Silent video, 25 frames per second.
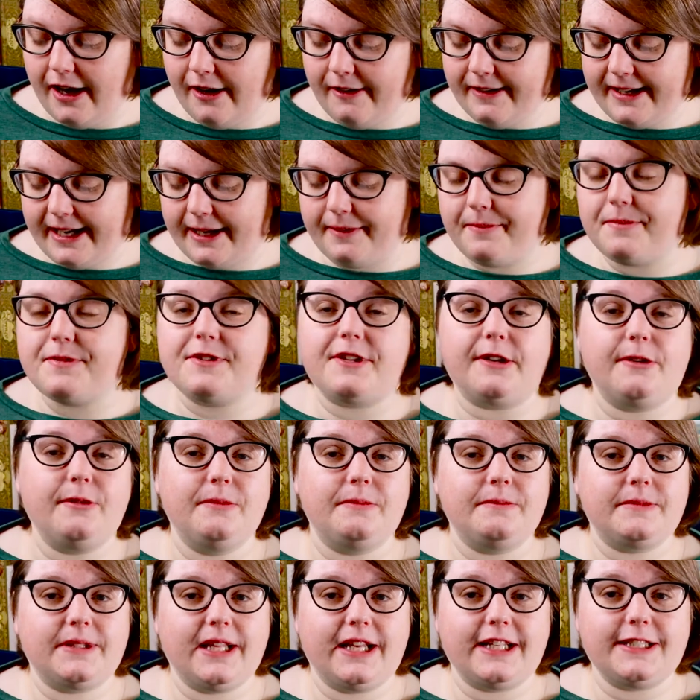Okay,
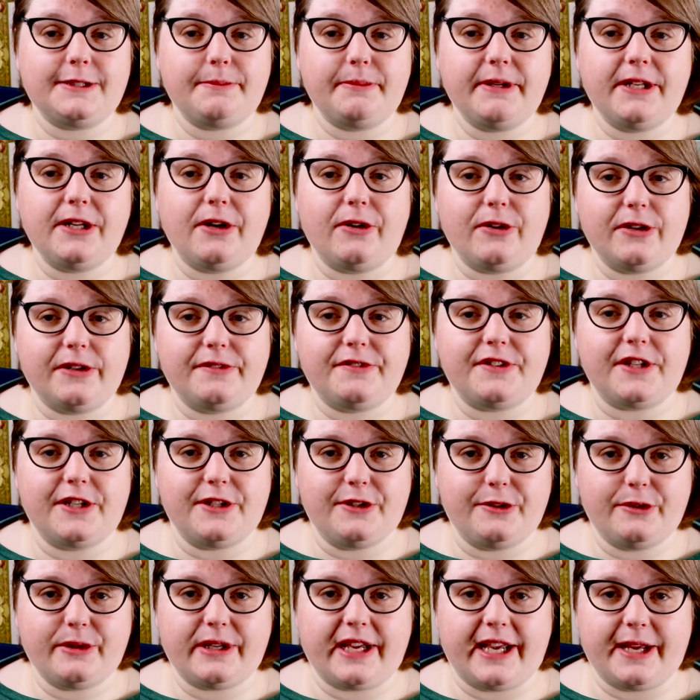so that's been all of the
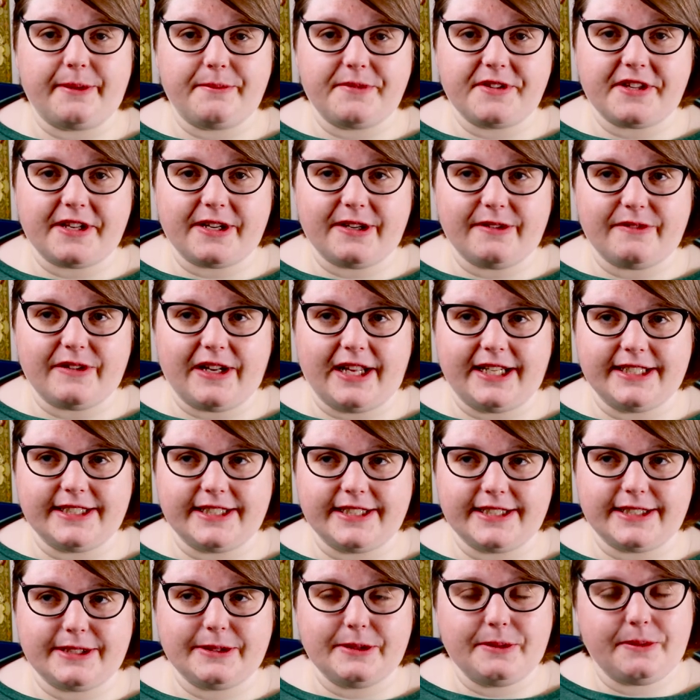new games that have
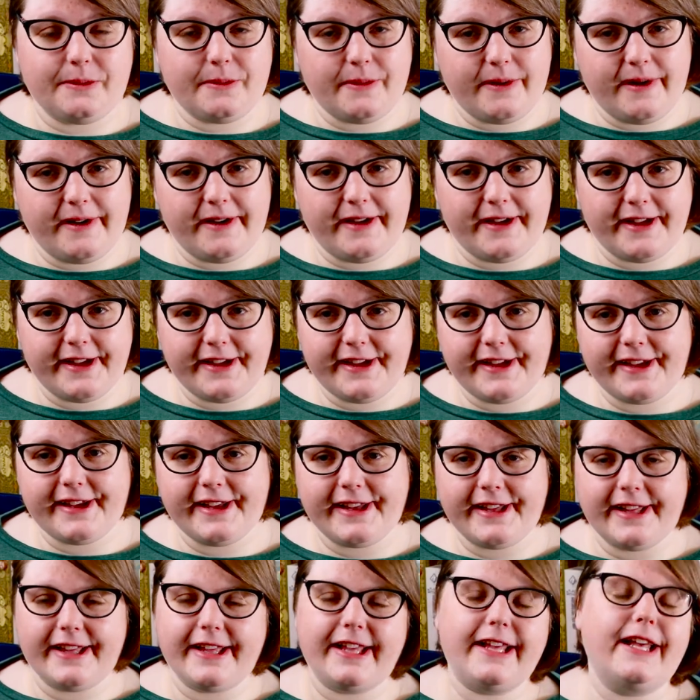landed.
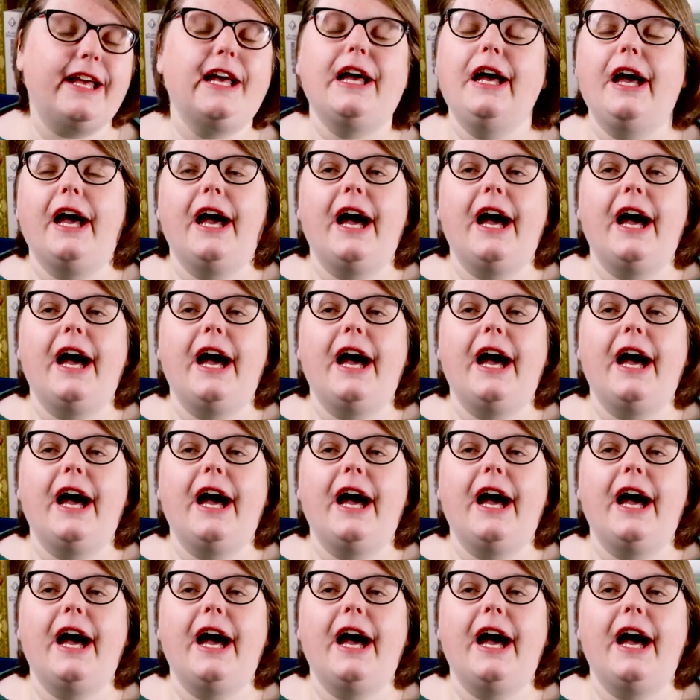Way.